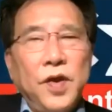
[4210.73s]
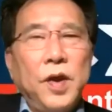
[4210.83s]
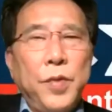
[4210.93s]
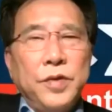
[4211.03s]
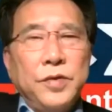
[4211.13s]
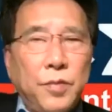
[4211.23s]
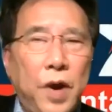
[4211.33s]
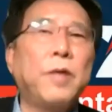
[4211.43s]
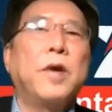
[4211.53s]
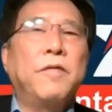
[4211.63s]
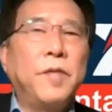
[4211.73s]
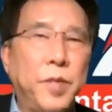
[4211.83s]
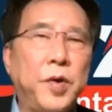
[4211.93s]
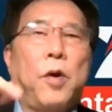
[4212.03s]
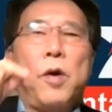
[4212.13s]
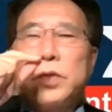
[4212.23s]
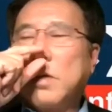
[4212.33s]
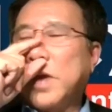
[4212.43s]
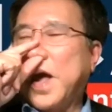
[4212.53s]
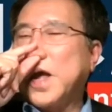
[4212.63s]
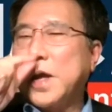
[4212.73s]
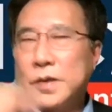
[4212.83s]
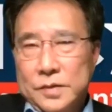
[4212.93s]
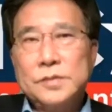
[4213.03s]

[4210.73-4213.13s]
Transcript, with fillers: Vietnamese regular from the north. Okay, right,